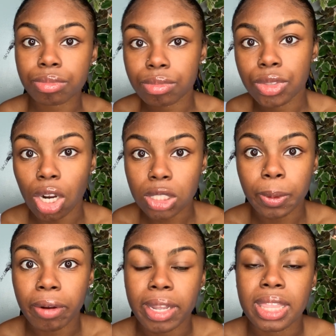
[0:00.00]
dark
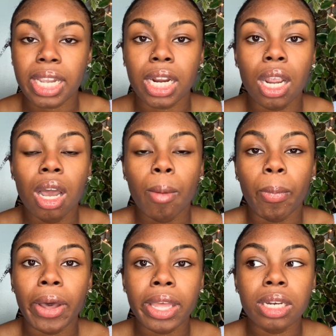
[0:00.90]
spot right there.
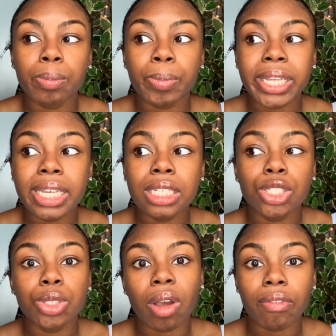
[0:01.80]
But please
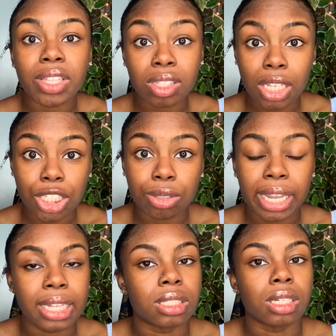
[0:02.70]
do everything that you
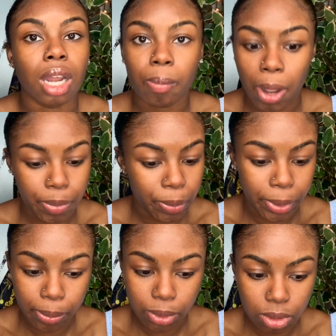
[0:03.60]
can to not pop your
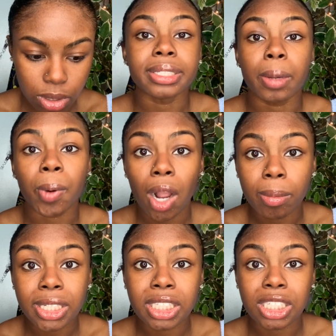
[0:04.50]
pimples, because I
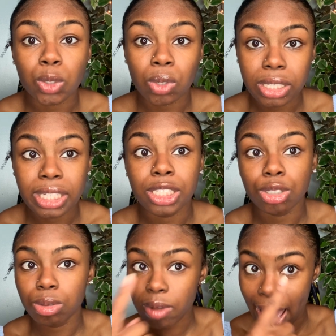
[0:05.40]
promise this will lead
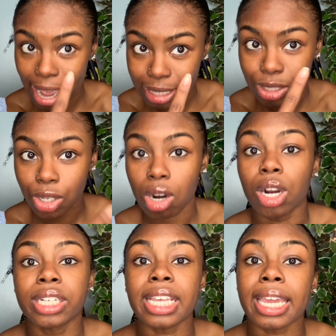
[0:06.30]
to acne
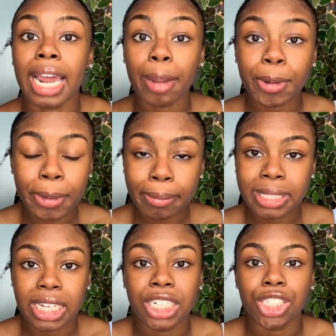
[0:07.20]
scars and
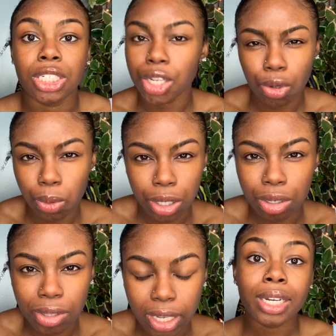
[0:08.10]
hyperpigmentation. You don't want to
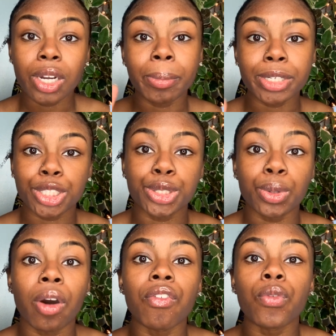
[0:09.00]
do that. Number two,
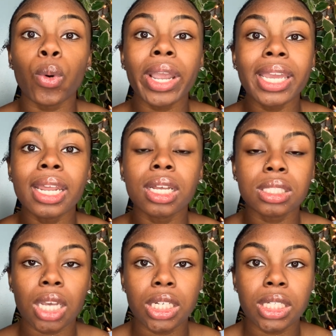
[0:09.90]
avoid
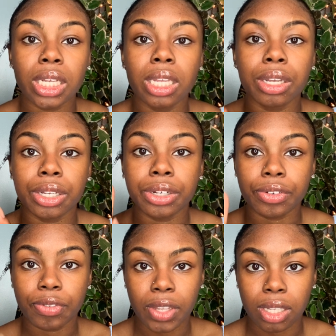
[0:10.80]
touching your
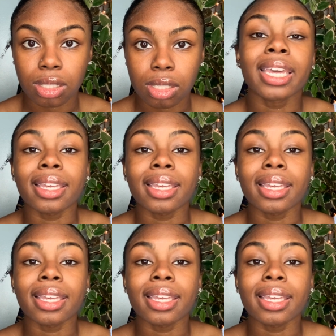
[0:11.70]
face.